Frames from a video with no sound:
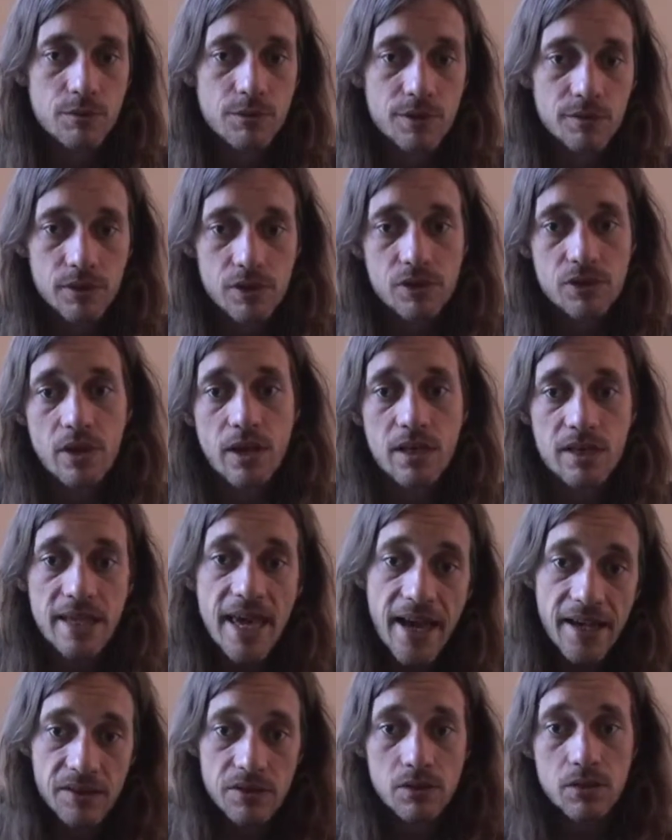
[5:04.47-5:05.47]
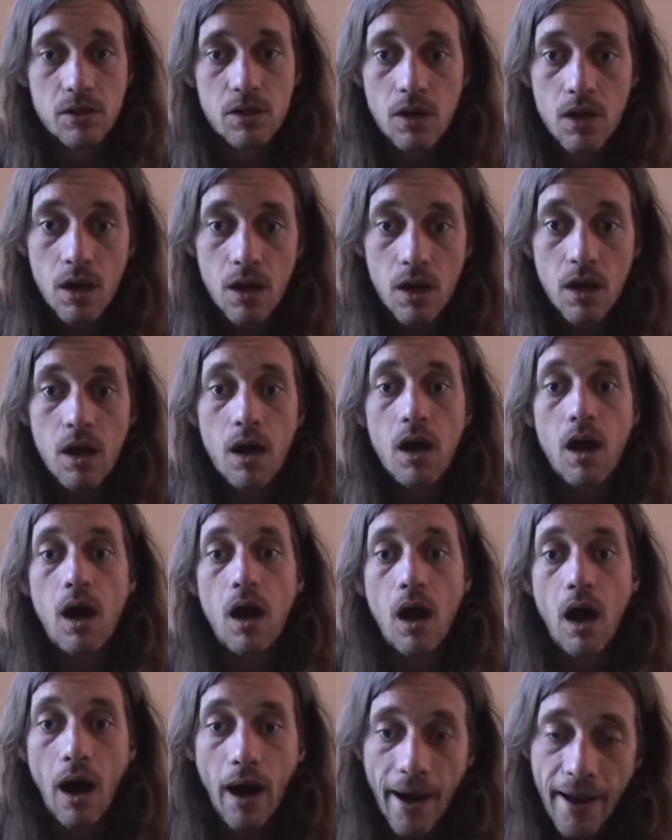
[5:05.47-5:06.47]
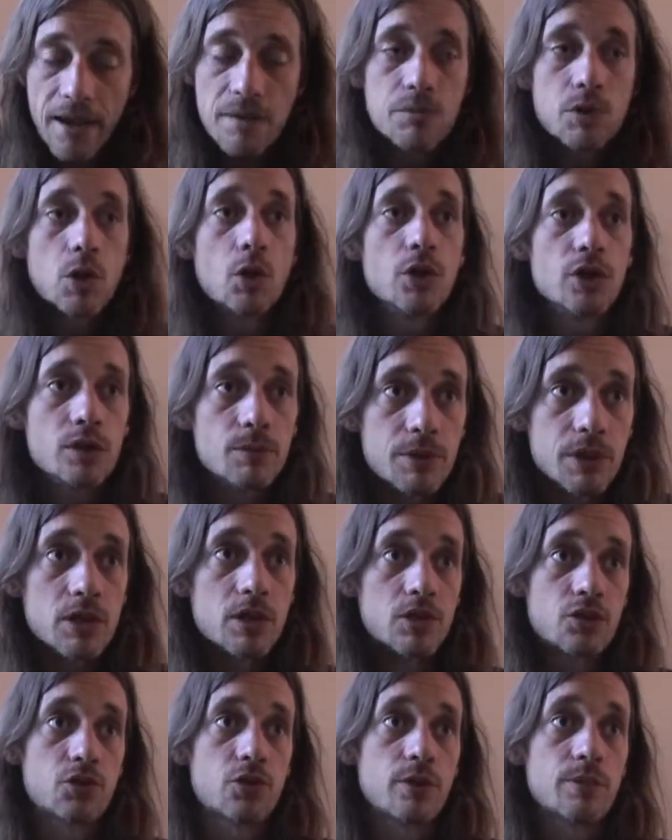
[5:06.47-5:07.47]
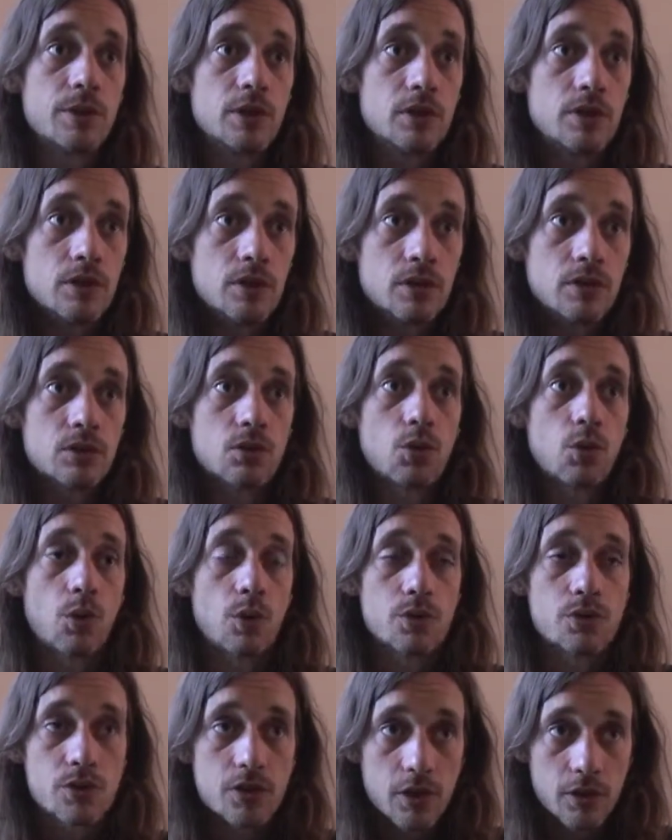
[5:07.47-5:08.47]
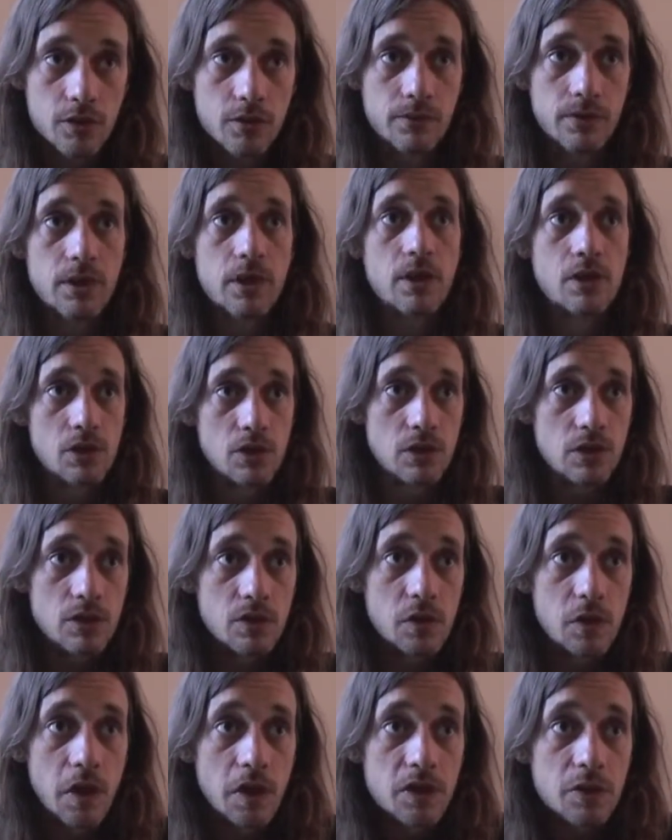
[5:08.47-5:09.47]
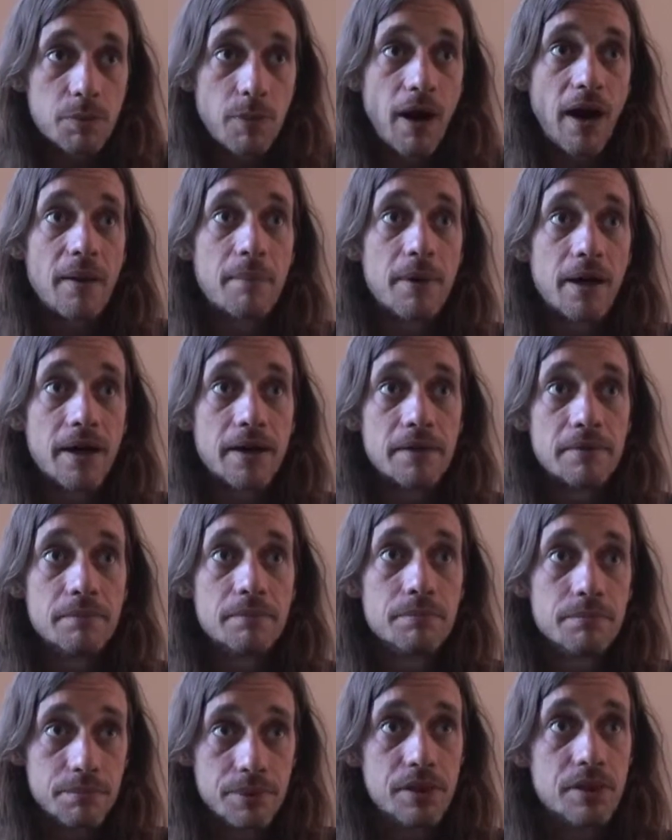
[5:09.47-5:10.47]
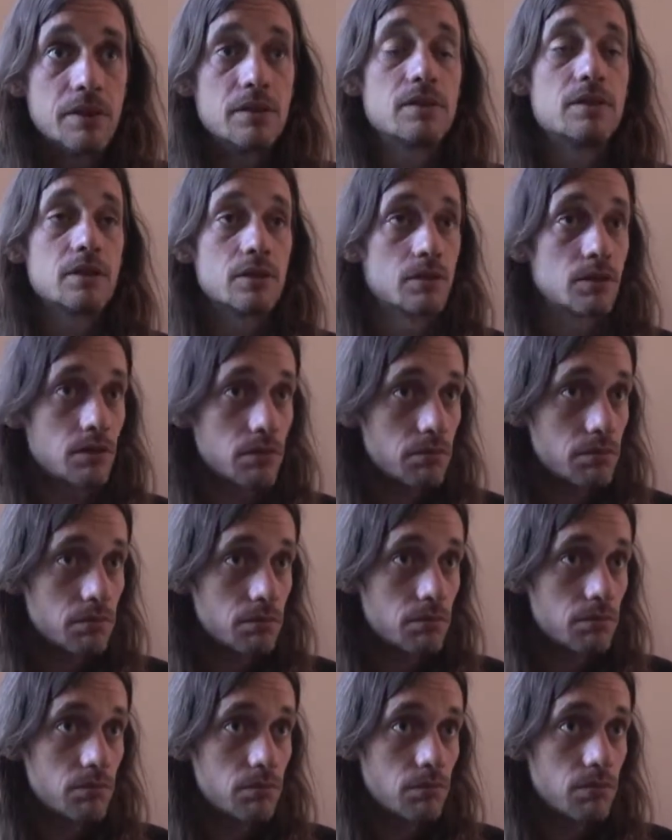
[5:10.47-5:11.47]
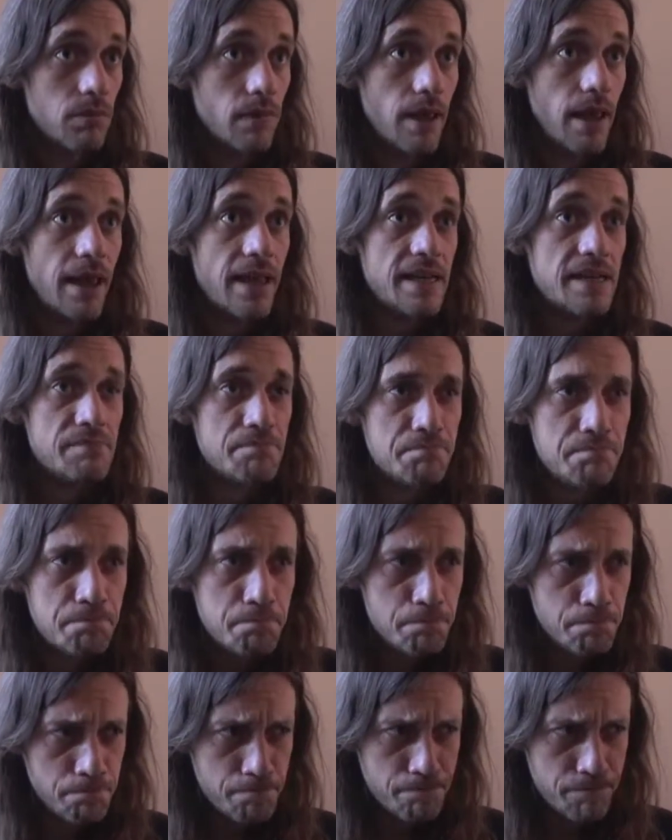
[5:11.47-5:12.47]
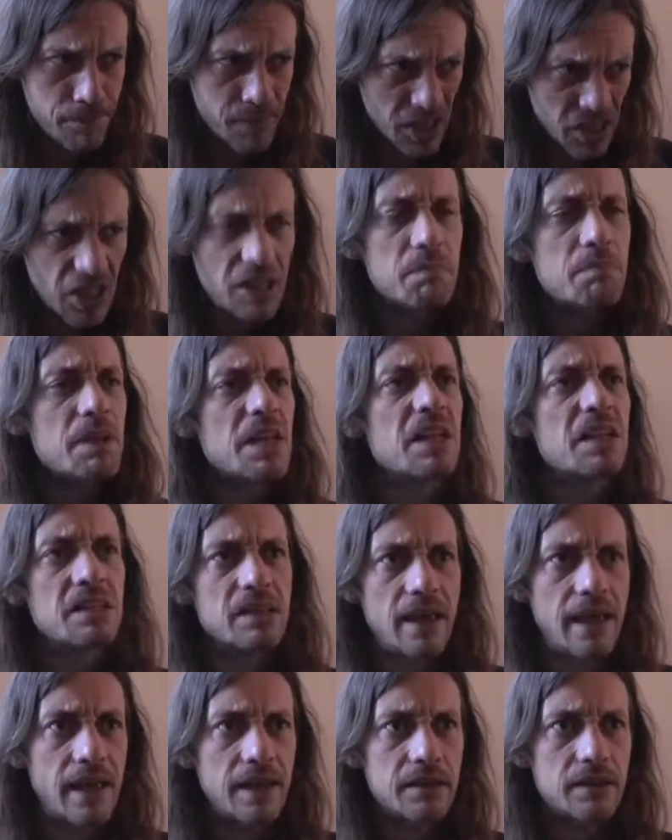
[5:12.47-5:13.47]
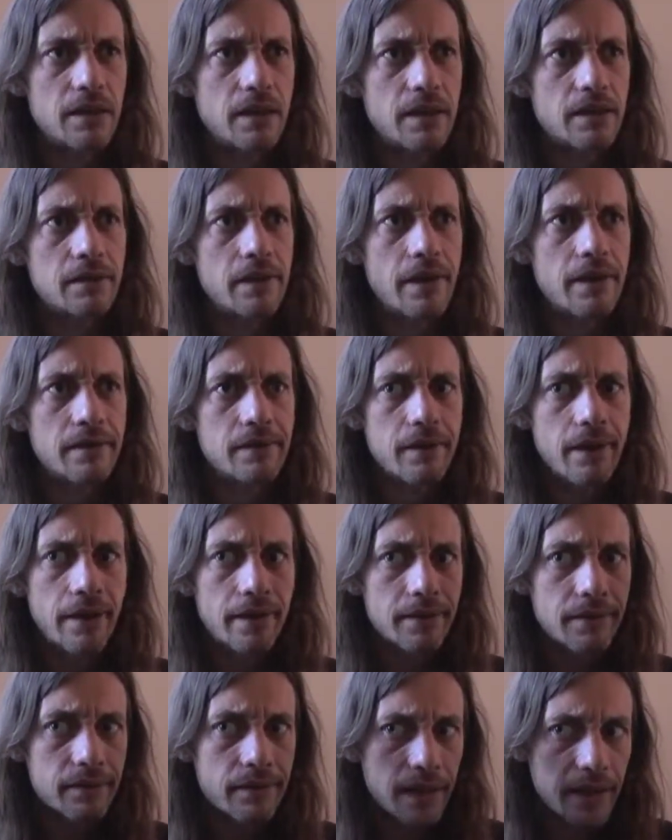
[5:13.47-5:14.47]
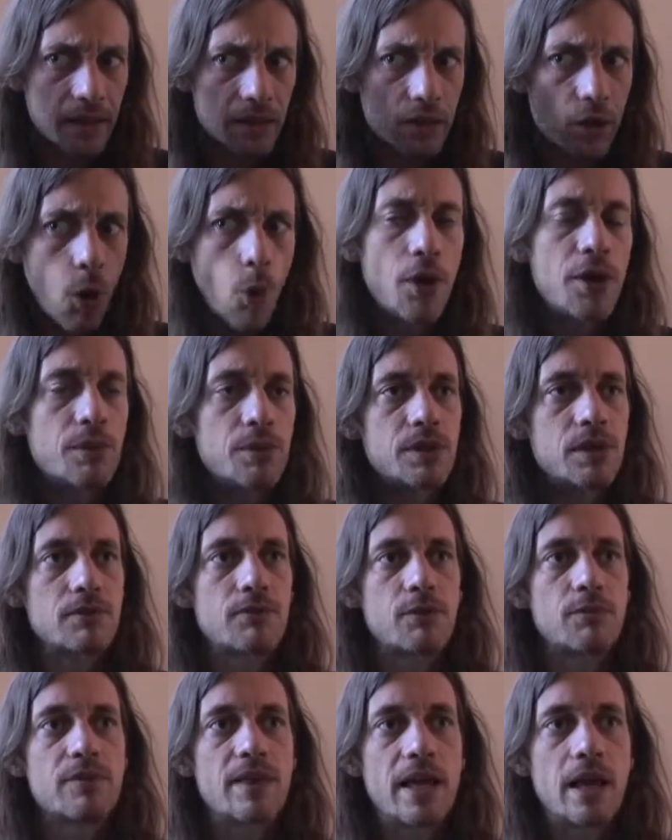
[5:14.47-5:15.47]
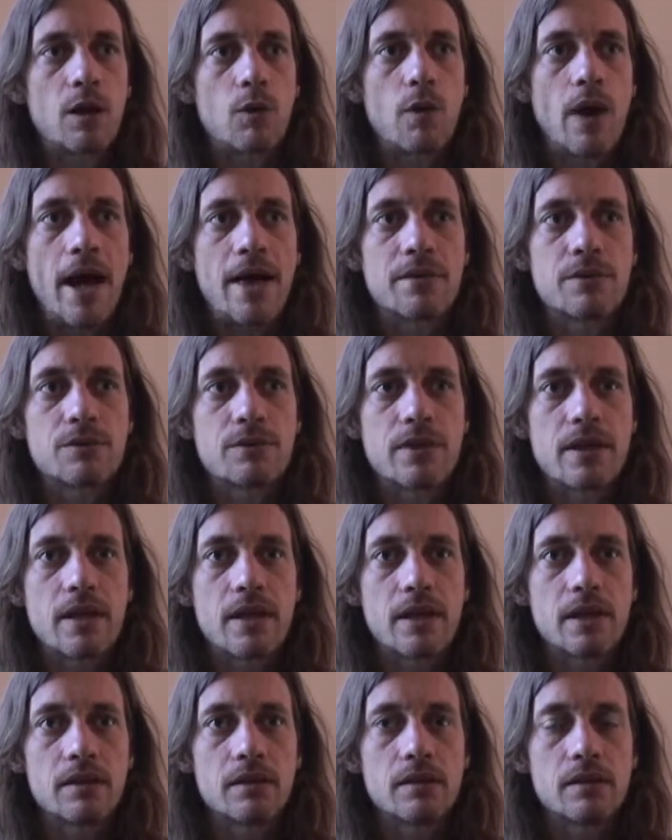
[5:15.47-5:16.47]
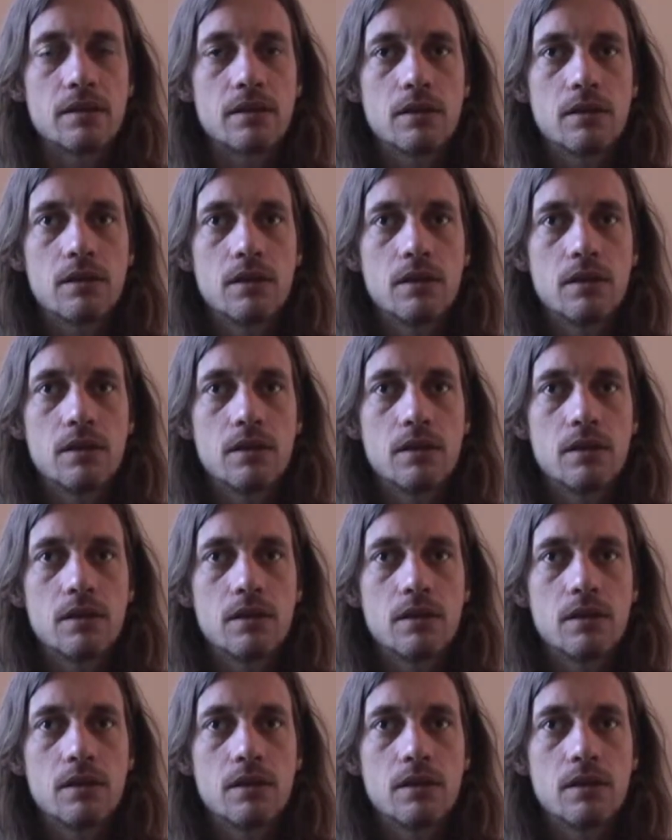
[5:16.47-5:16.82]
of privilege, saying, yes, I am going to be contributing towards gentrification just by my being here. And just admitting that and then going with it from there rather than